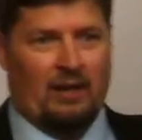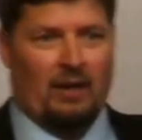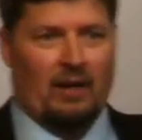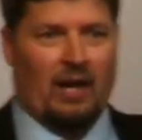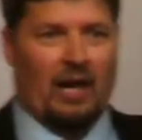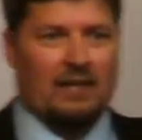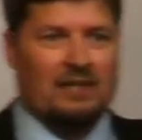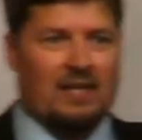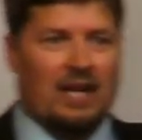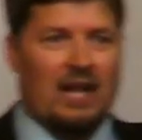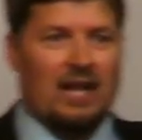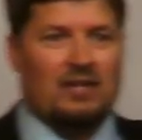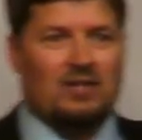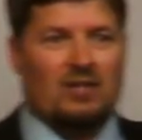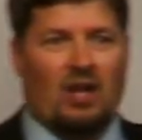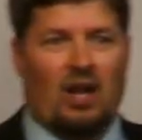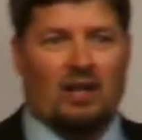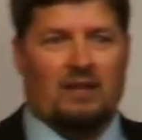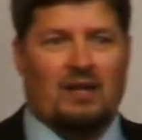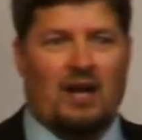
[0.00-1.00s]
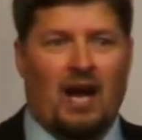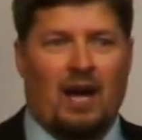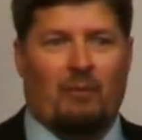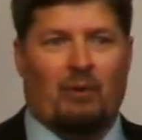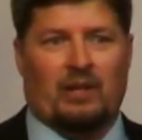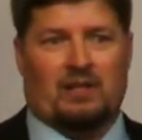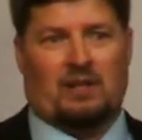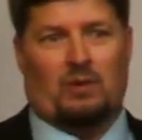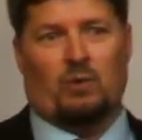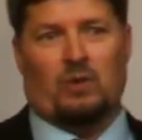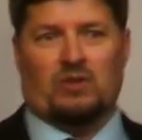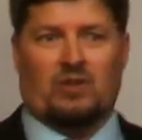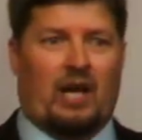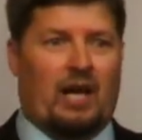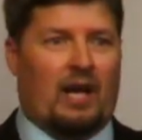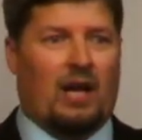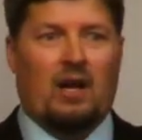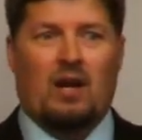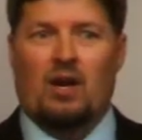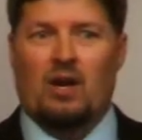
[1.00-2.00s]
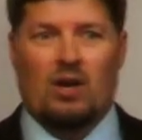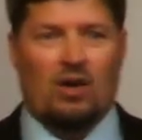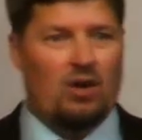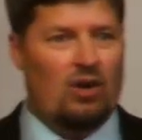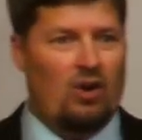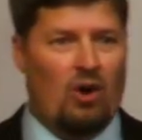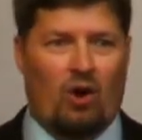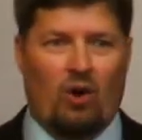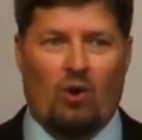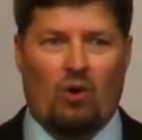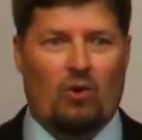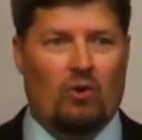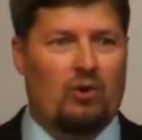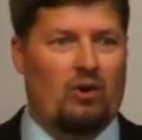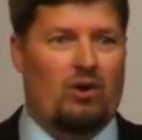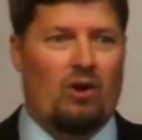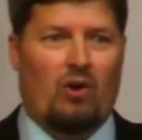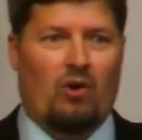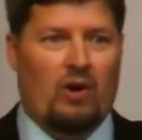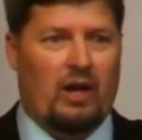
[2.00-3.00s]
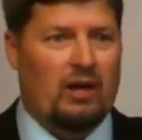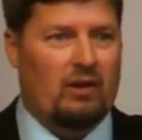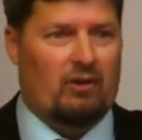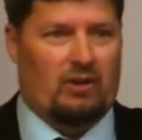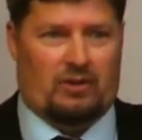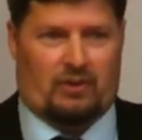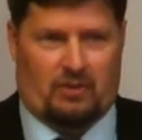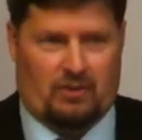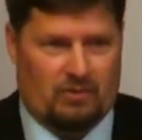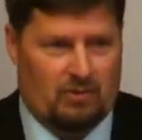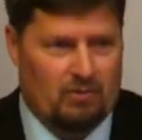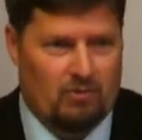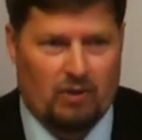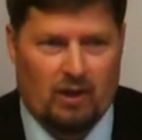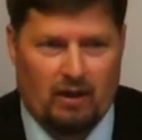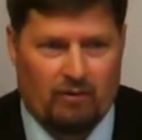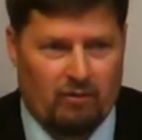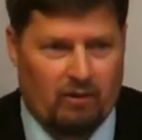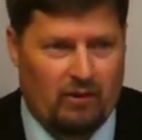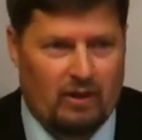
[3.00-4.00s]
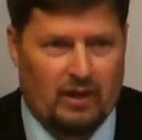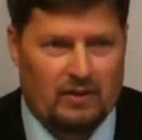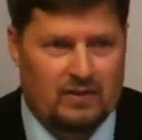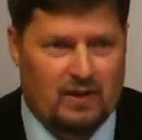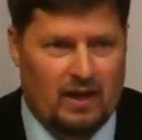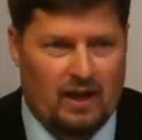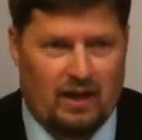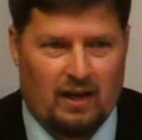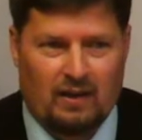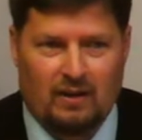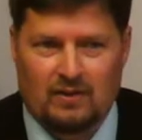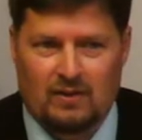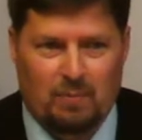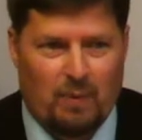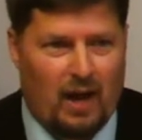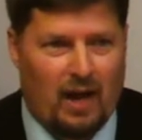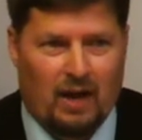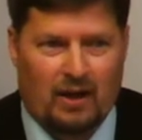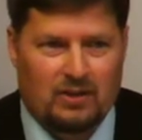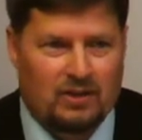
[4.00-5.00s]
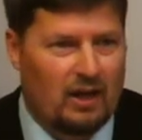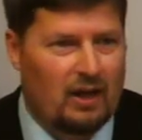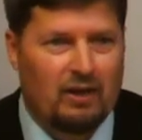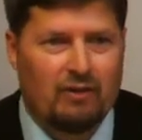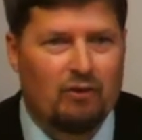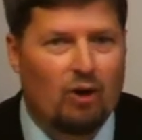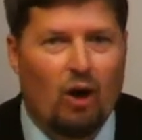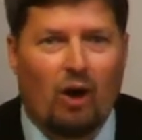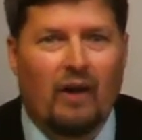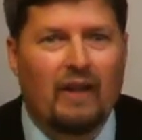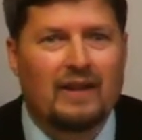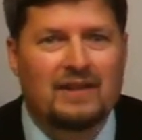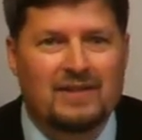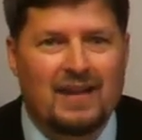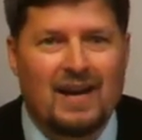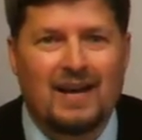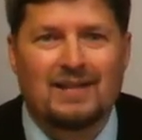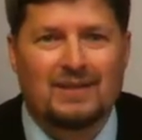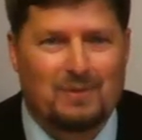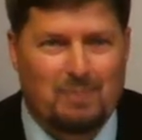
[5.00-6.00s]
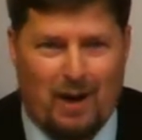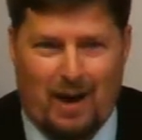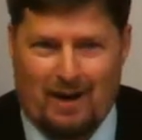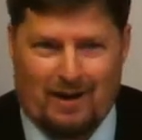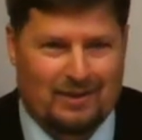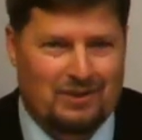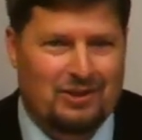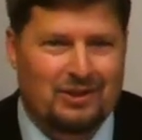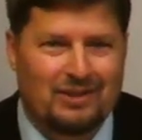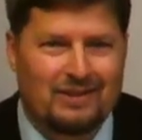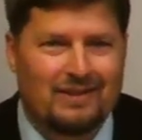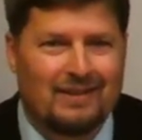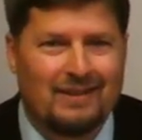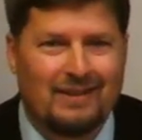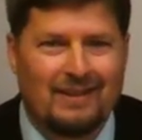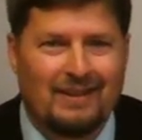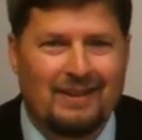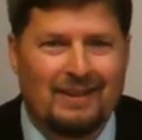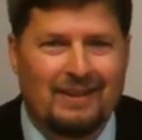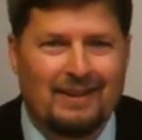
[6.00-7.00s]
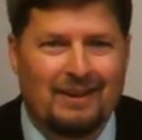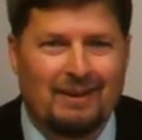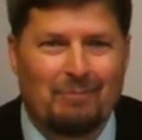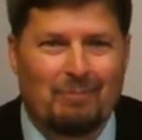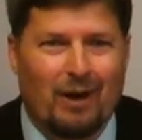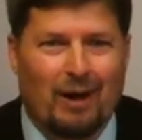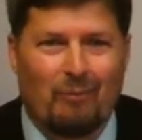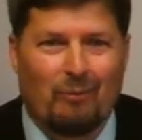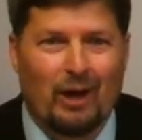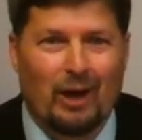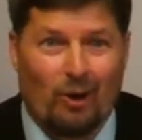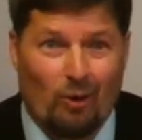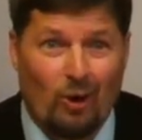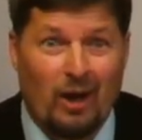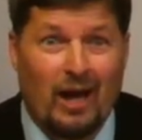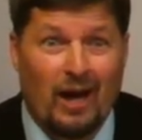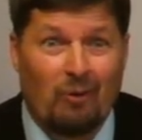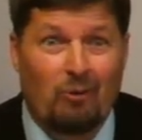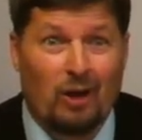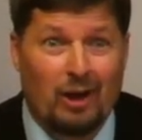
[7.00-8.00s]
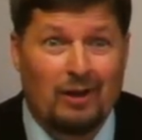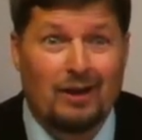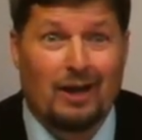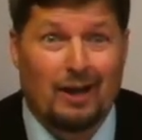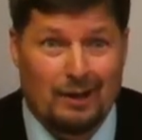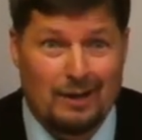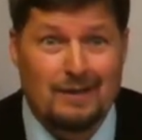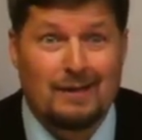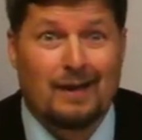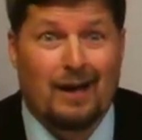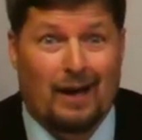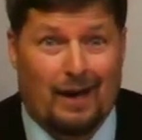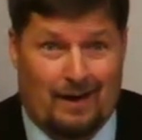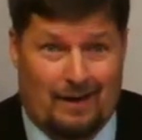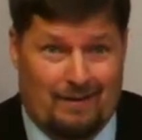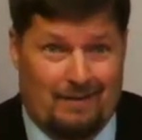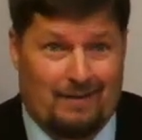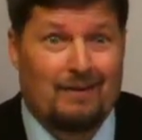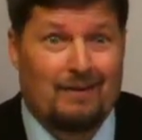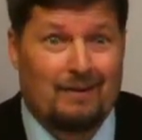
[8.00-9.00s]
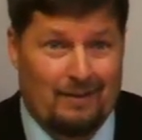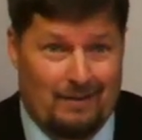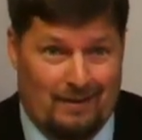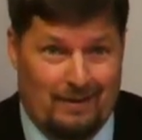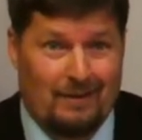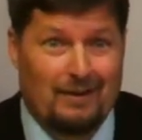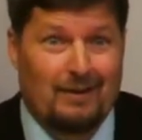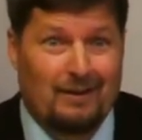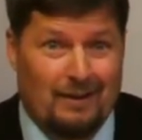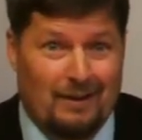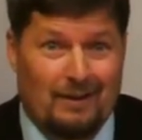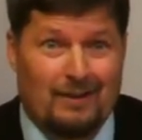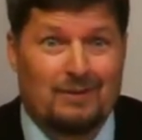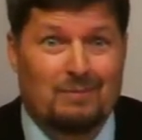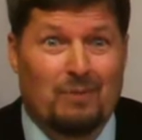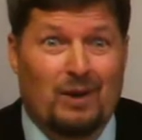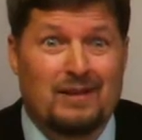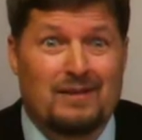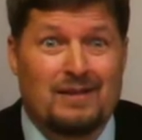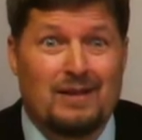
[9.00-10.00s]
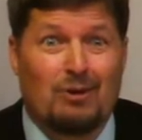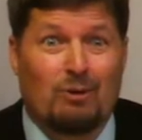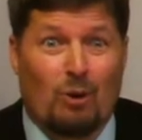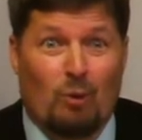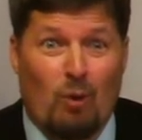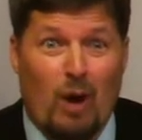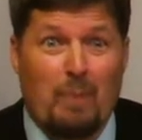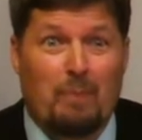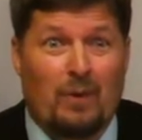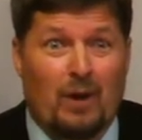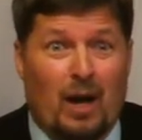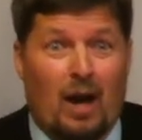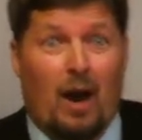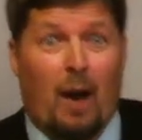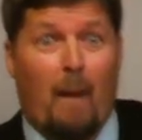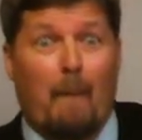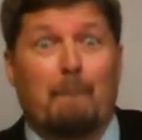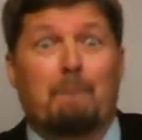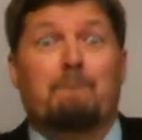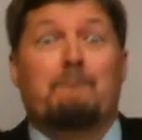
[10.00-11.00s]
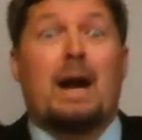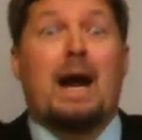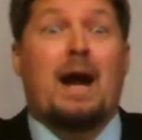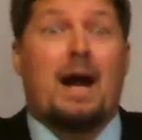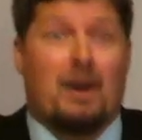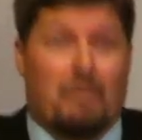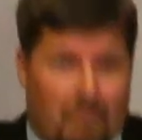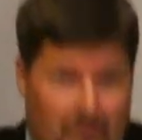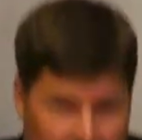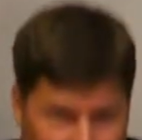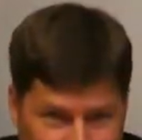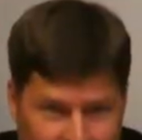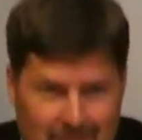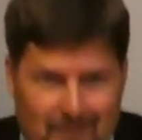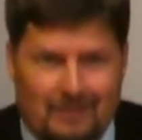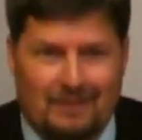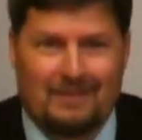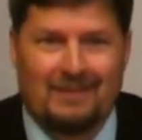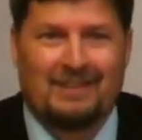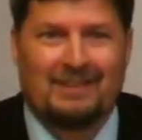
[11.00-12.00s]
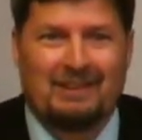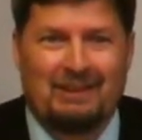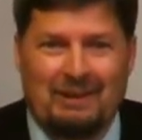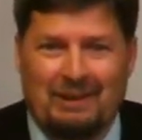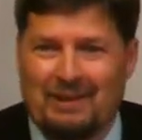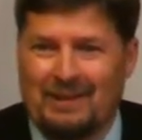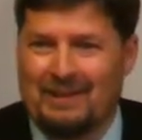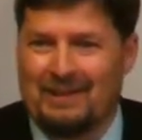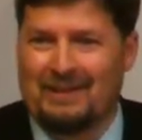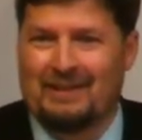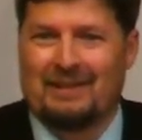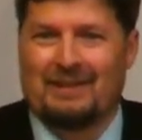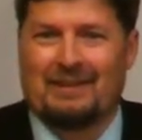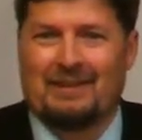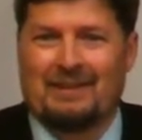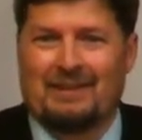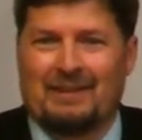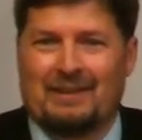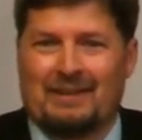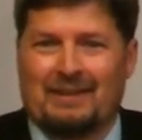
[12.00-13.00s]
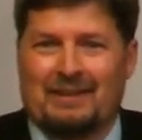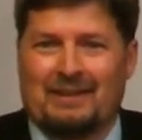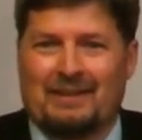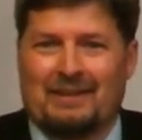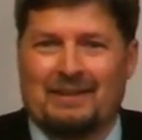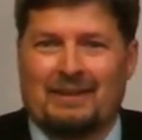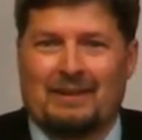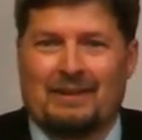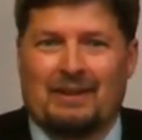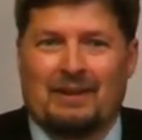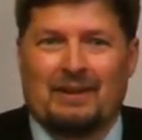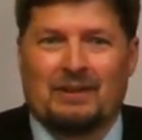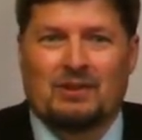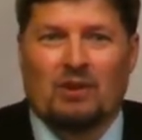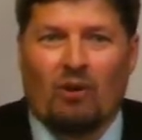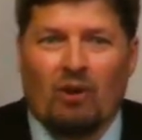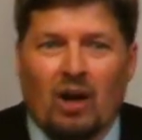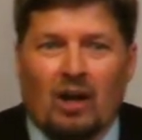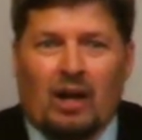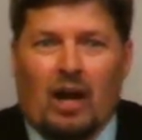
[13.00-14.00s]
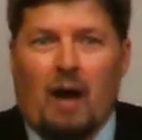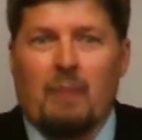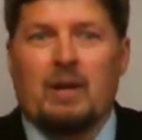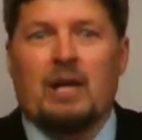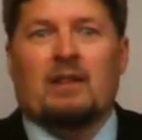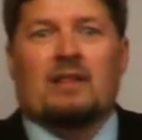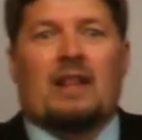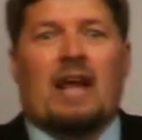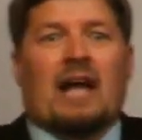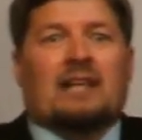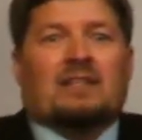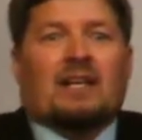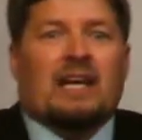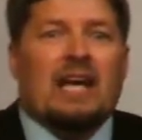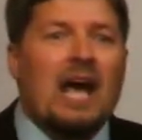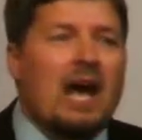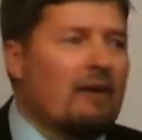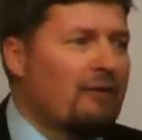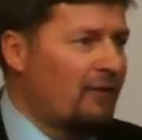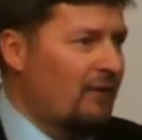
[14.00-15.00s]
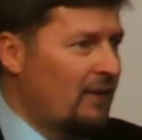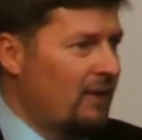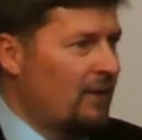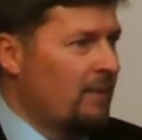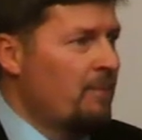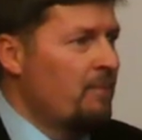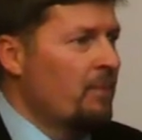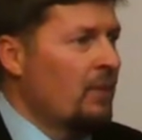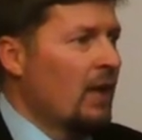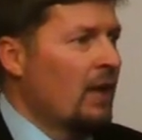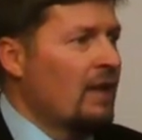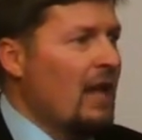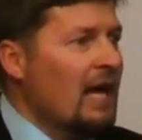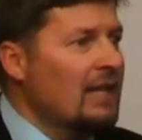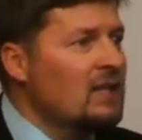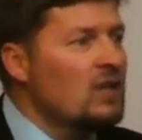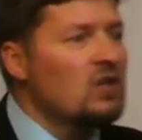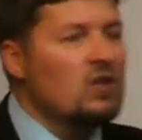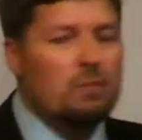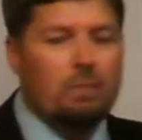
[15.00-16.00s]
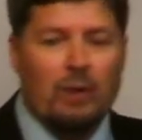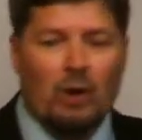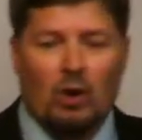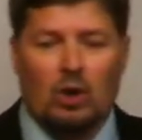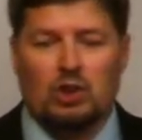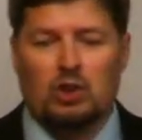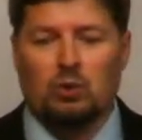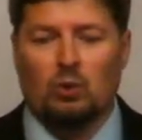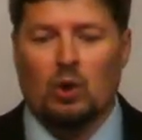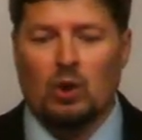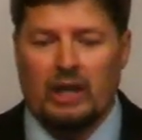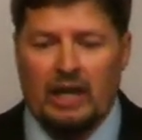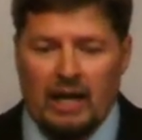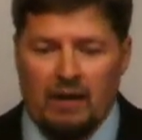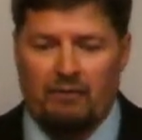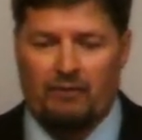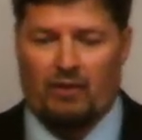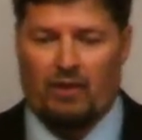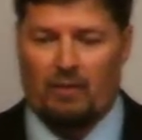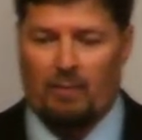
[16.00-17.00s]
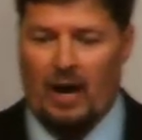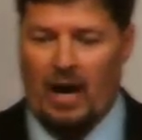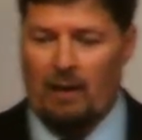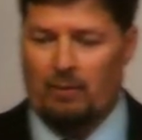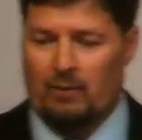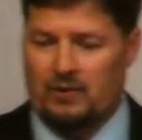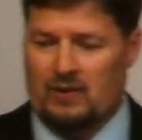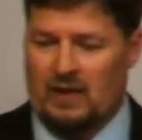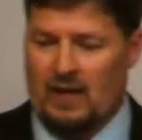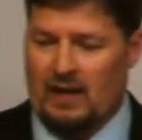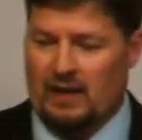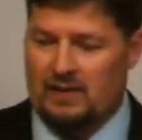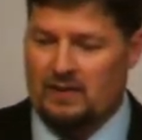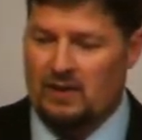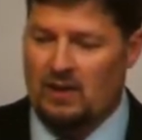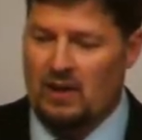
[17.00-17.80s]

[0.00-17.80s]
And I say this all the time like someone's like, no, no English, or whatever they say it in Spanish. I don't even know how they say it in Spanish. But I'm like, oh yeah, what do you think of this guy? Amen. It's my secret weapon. Bam. Amen. So look, I mean, that's a gift. That's a spiritual gift, the Bible says.